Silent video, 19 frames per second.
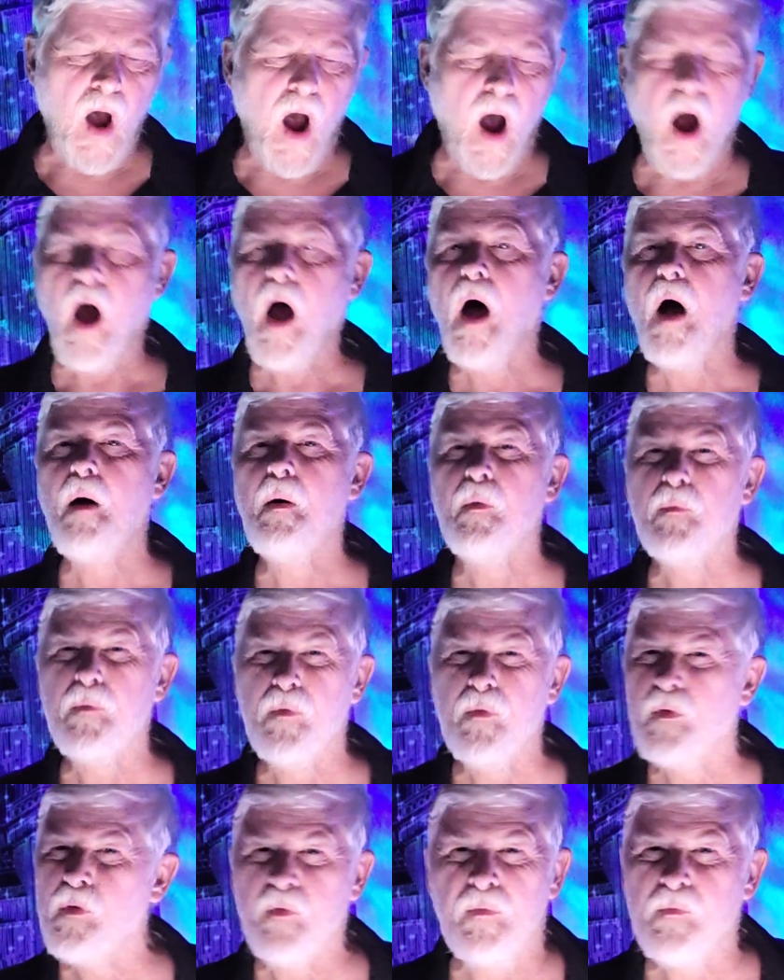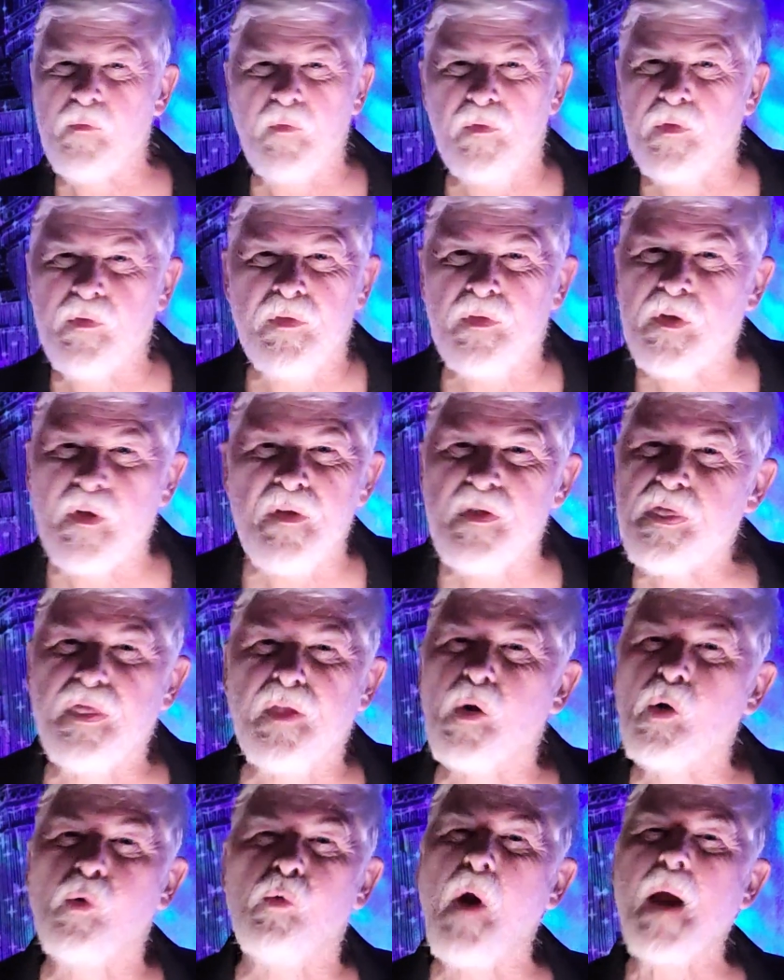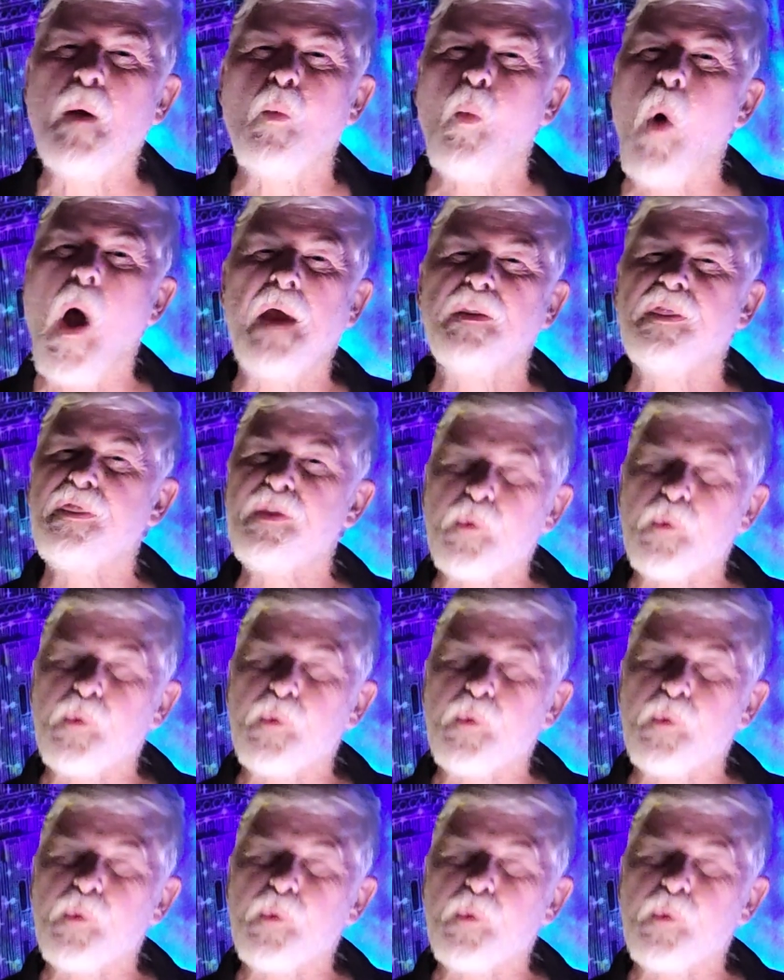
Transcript: uh, the great white